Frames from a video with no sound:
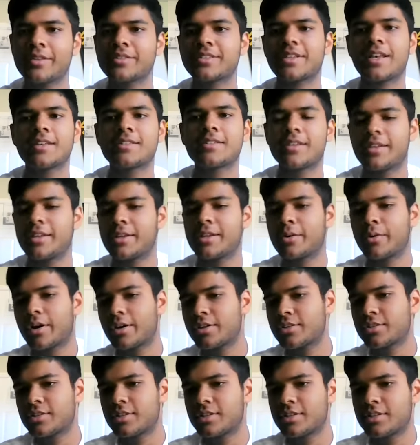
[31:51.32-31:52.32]
anyone else has
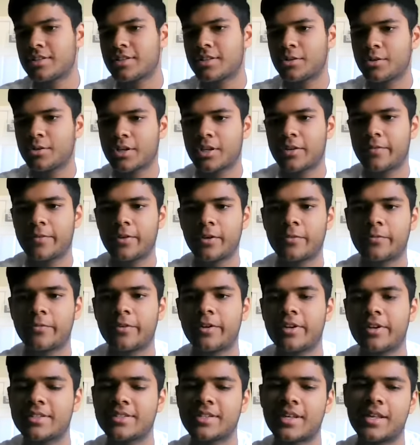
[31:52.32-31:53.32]
any questions, then you
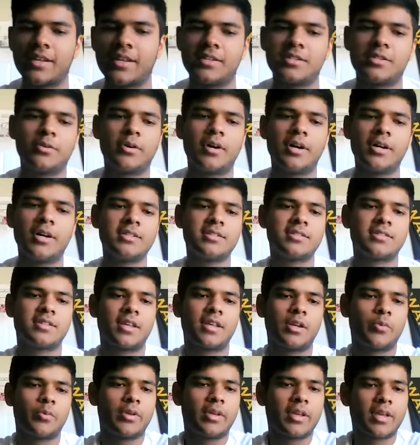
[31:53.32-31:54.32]
can feel free to send it to
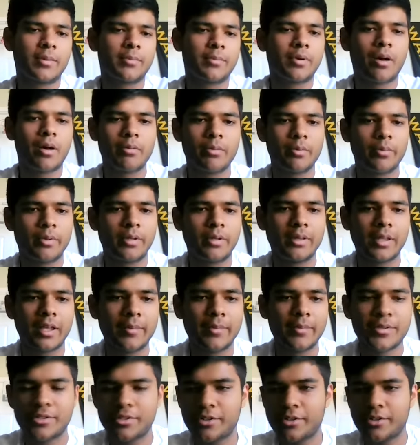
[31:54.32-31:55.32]
us, and we can
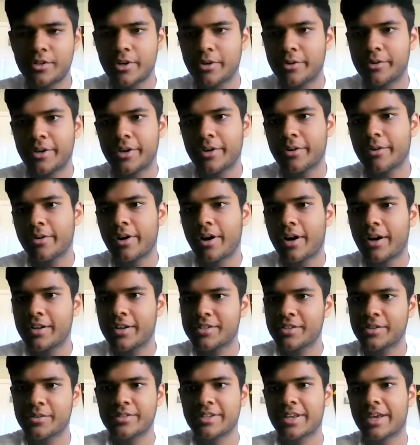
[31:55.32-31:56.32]
probably let Mr. Doe know
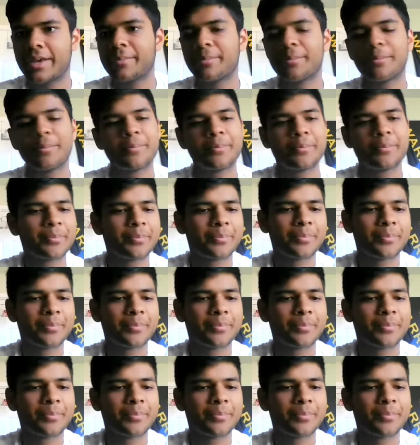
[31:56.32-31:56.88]
on his own time.